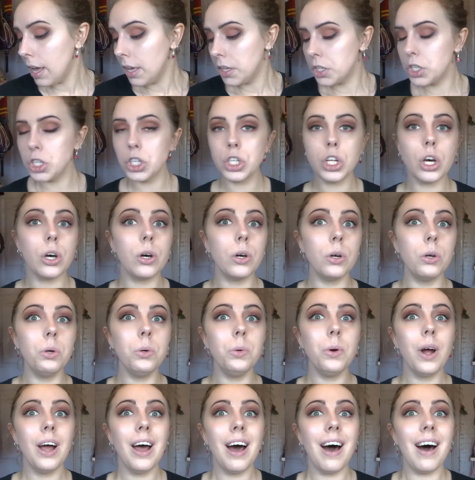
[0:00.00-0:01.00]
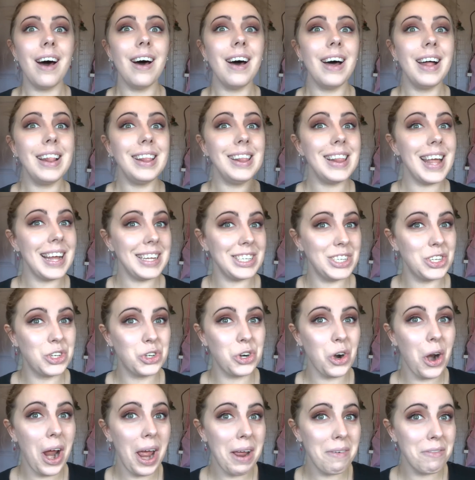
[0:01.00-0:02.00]
So let's
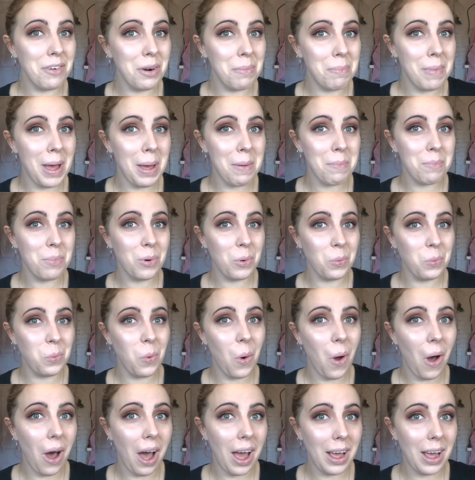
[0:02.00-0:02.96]
try and remember what